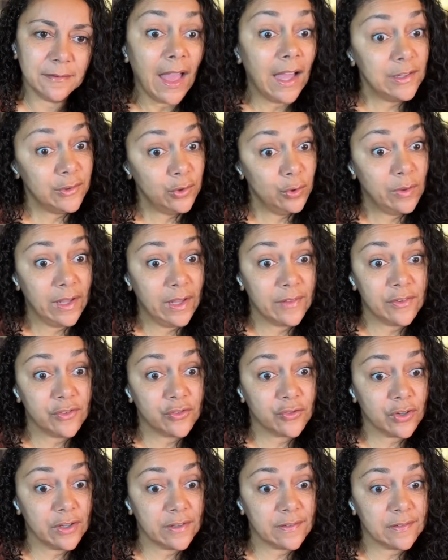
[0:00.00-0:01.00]
I do like this
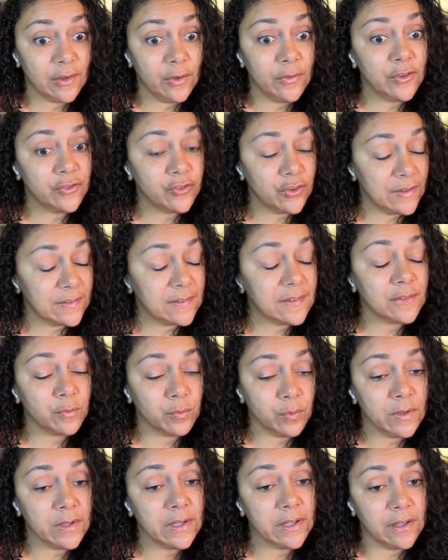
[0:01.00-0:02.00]
dress, though. The dress is
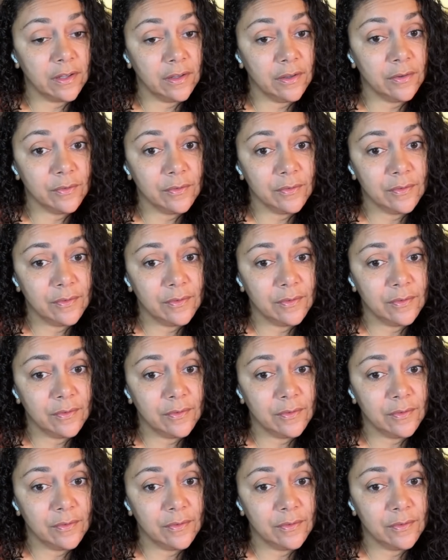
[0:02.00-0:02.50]
really cute.